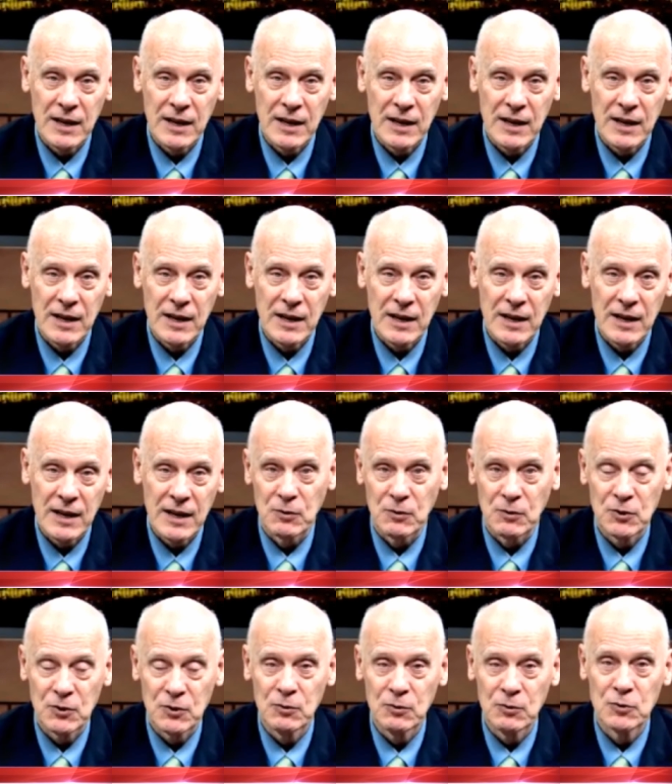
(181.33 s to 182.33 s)
up to about
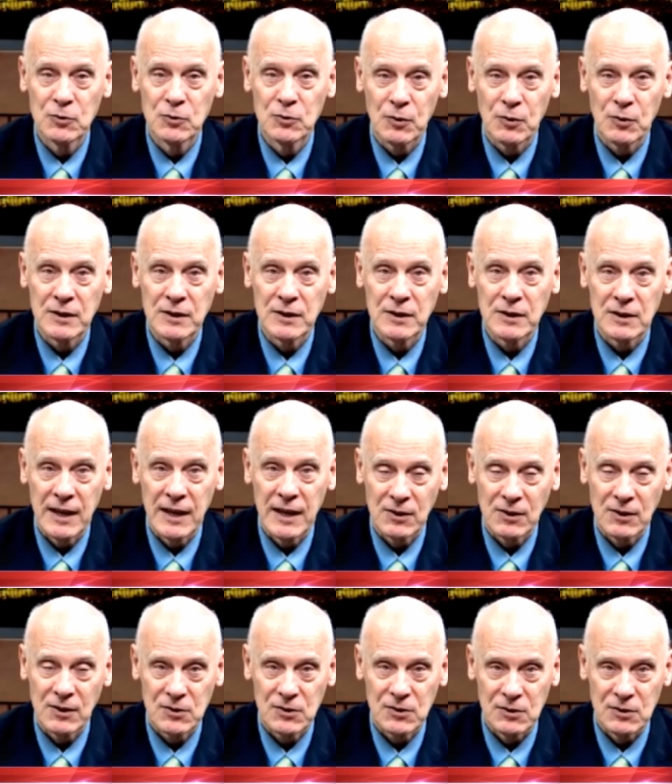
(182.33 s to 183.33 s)
2 trillion
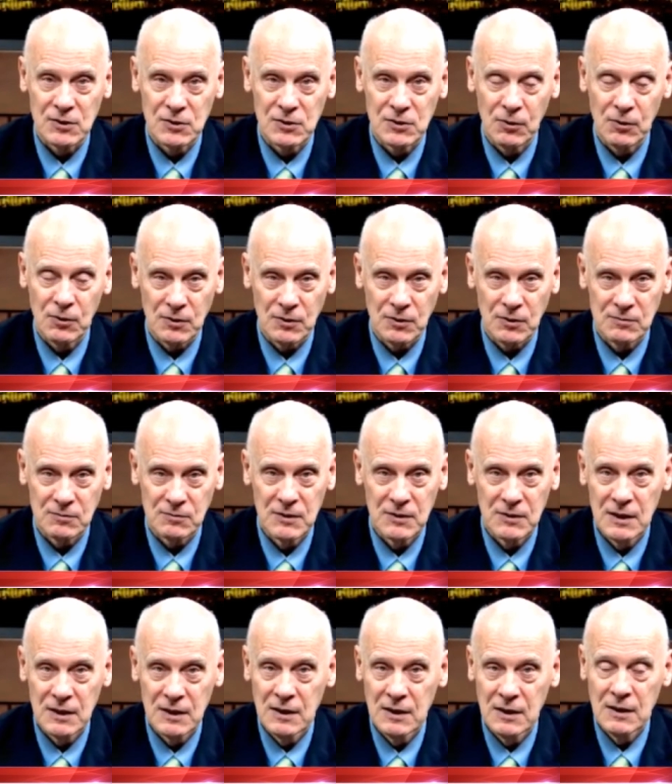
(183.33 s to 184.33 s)
galaxies total.
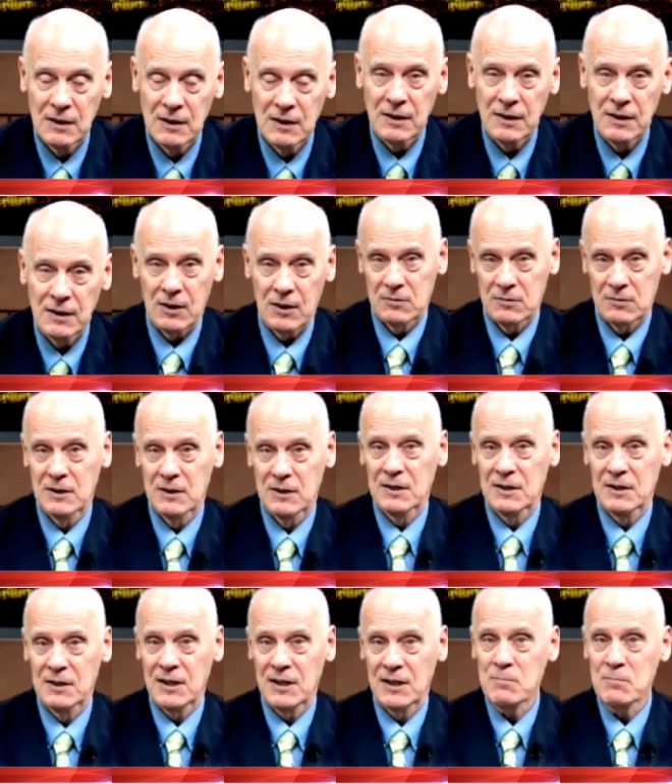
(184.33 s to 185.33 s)
Now,
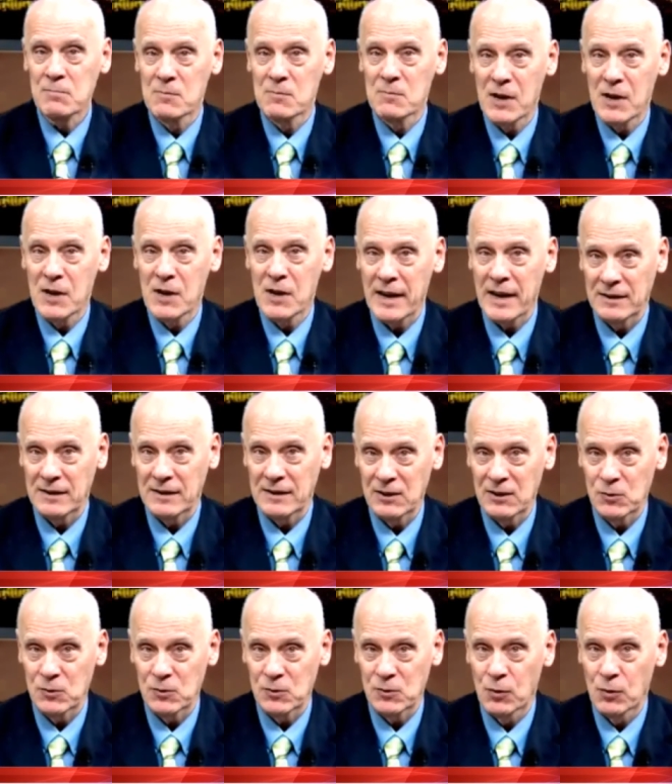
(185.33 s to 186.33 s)
keep in mind
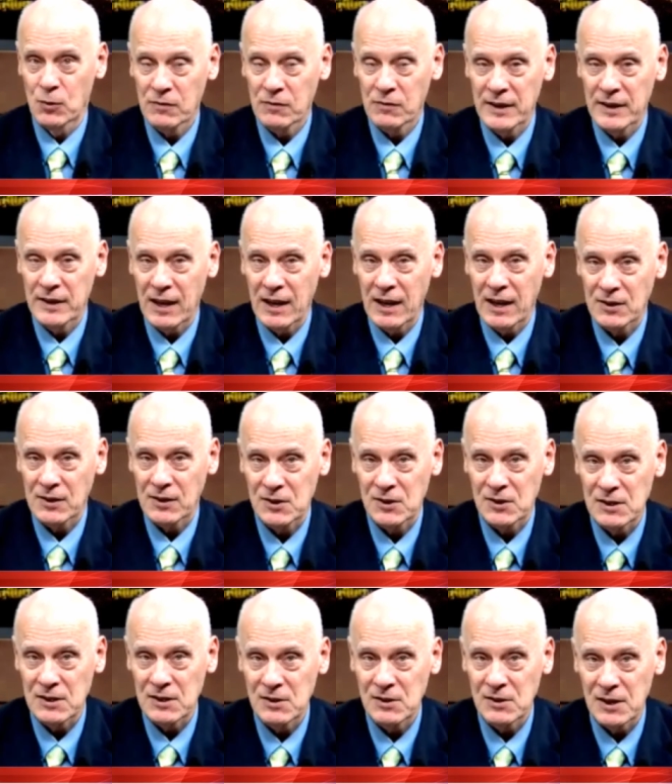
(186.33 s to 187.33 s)
these dwarf
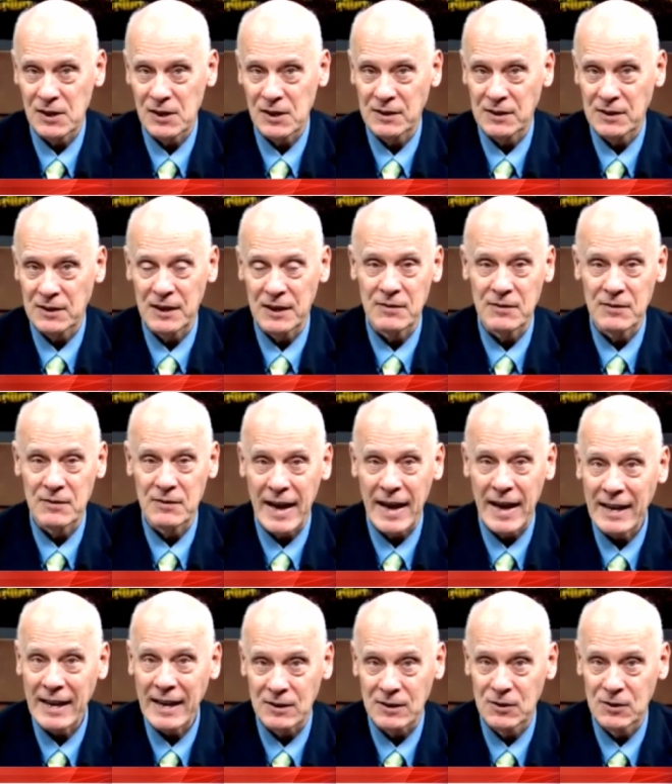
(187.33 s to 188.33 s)
galaxies that they've
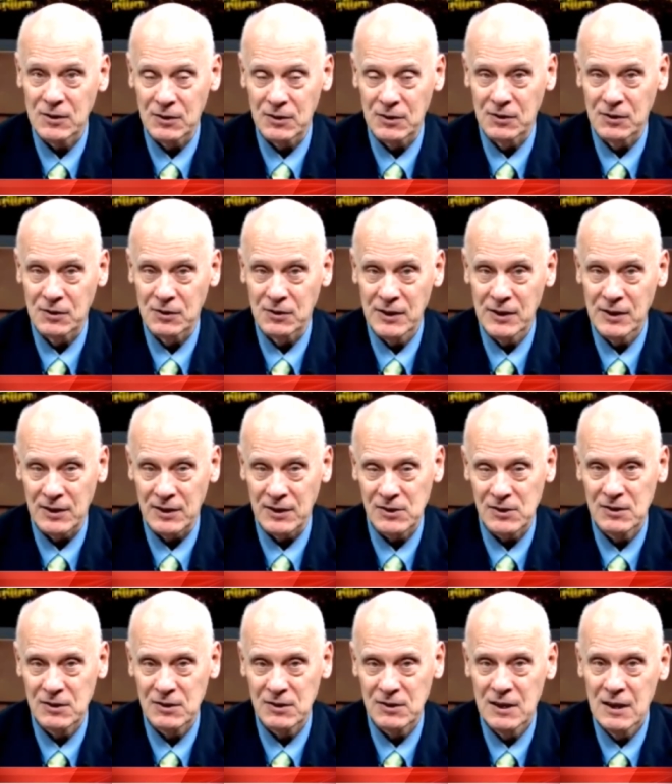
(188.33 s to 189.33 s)
added to the
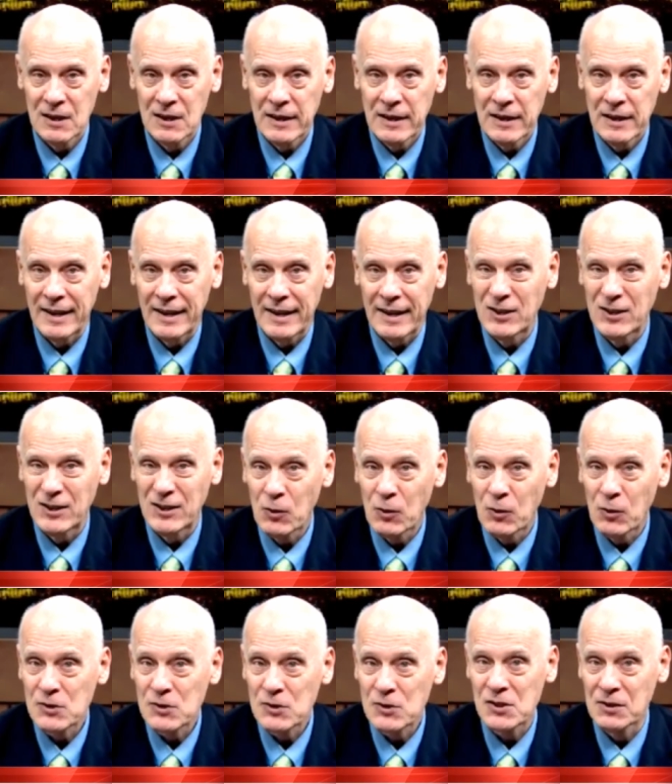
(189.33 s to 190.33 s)
list
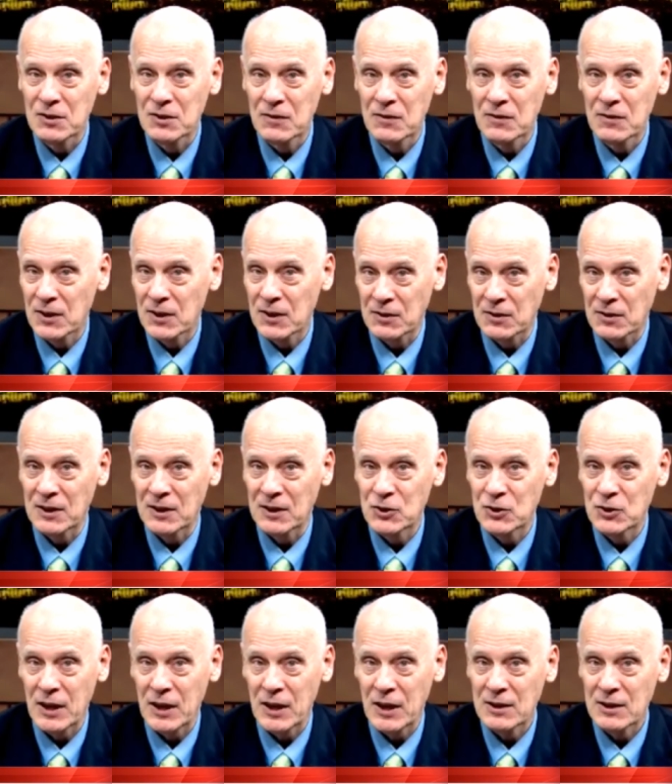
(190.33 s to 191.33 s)
don't significantly
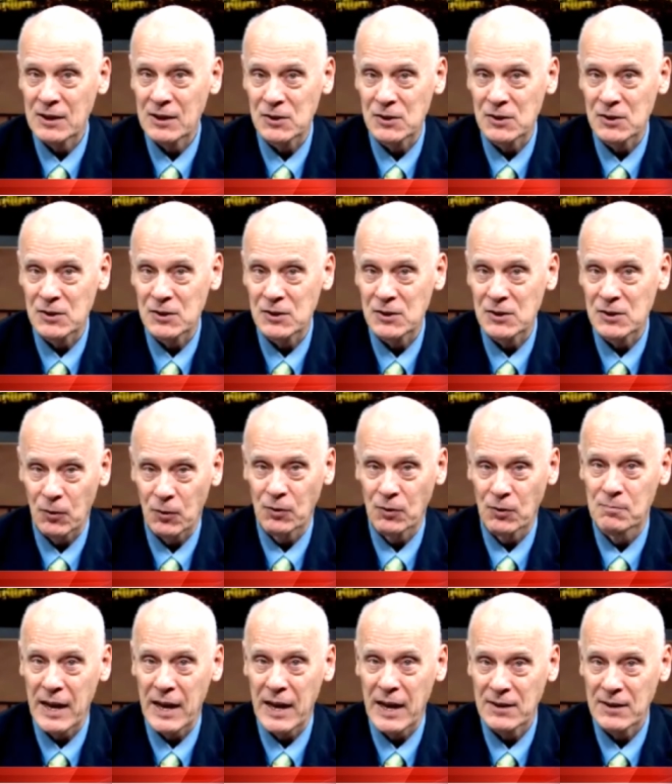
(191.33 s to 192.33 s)
change the total
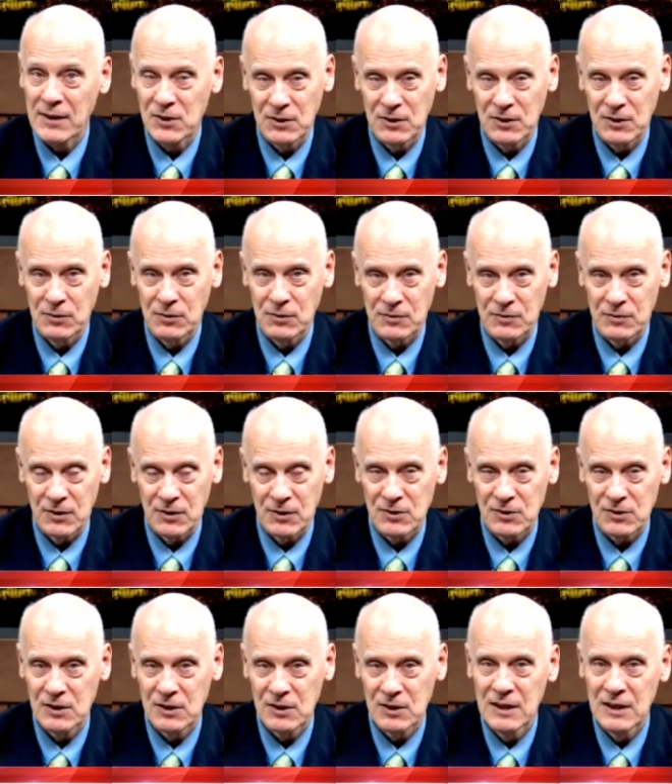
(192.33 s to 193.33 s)
mass of the
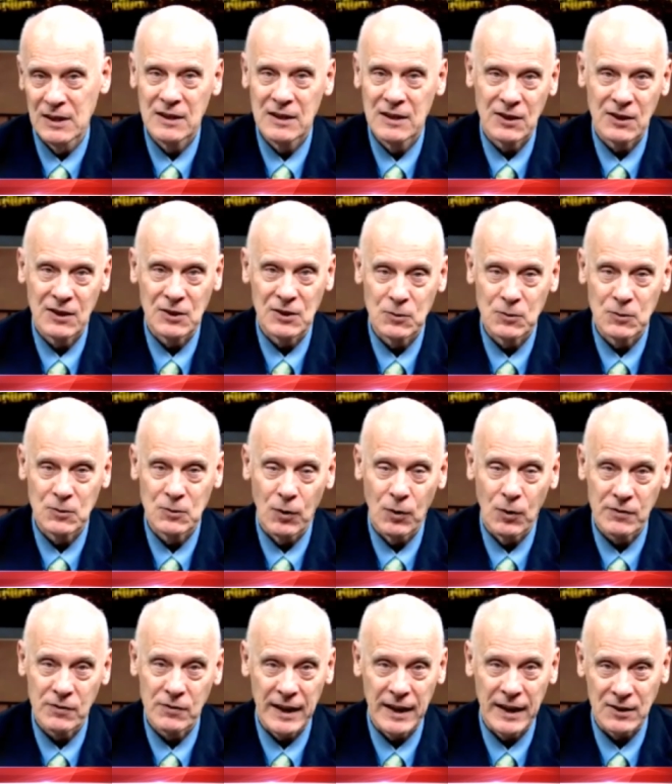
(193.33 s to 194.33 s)
universe because these
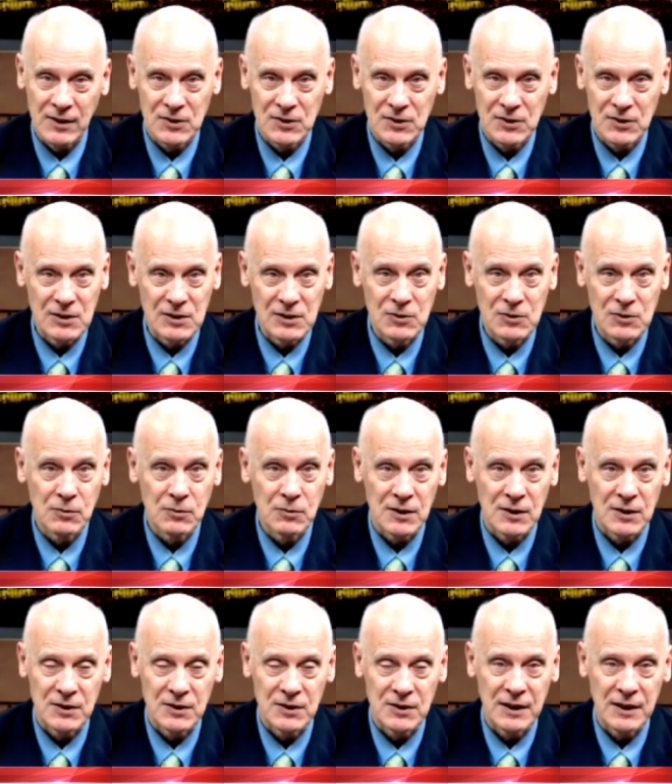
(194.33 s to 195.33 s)
dwarf galaxies don't
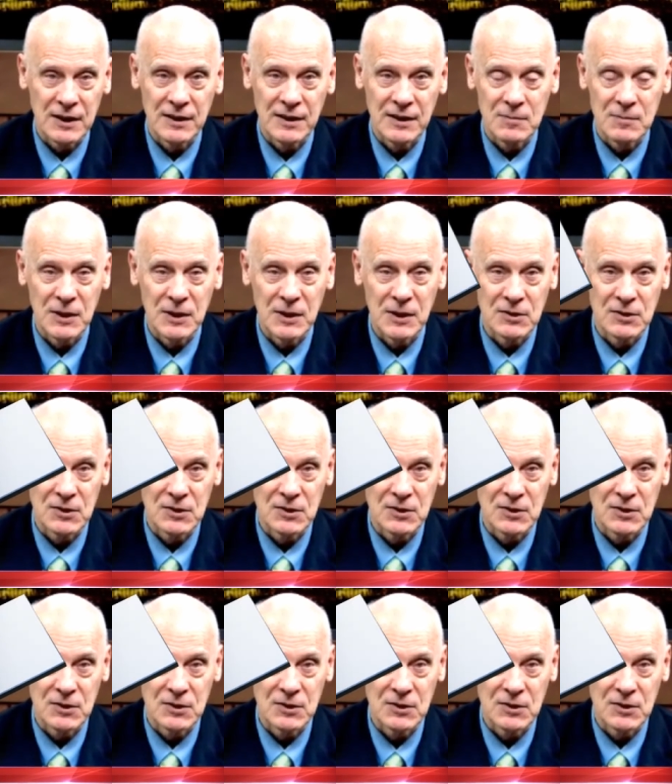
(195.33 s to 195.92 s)
contain that many